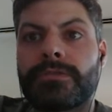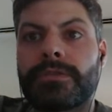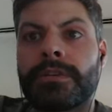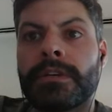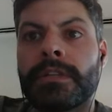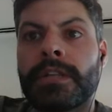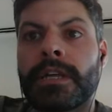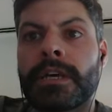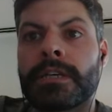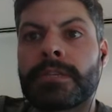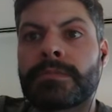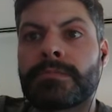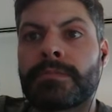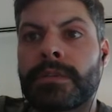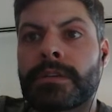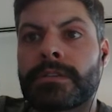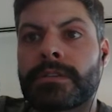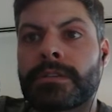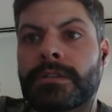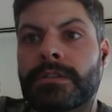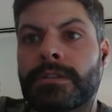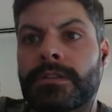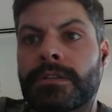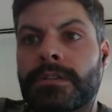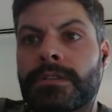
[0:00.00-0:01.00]
relays
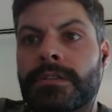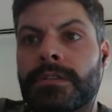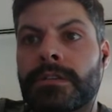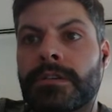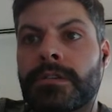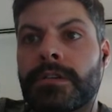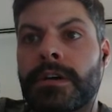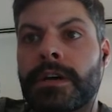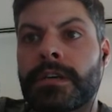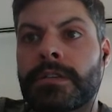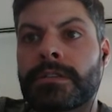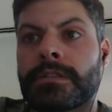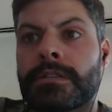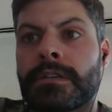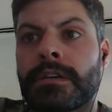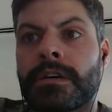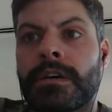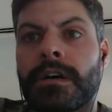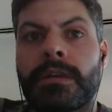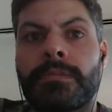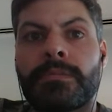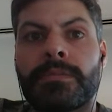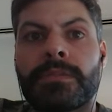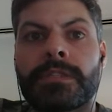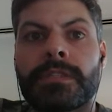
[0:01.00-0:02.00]
messages so as to
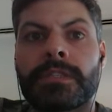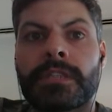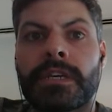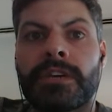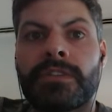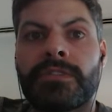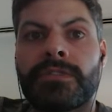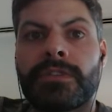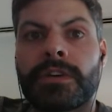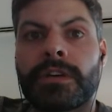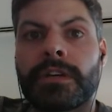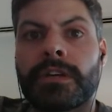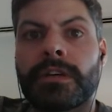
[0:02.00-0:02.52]
compensate for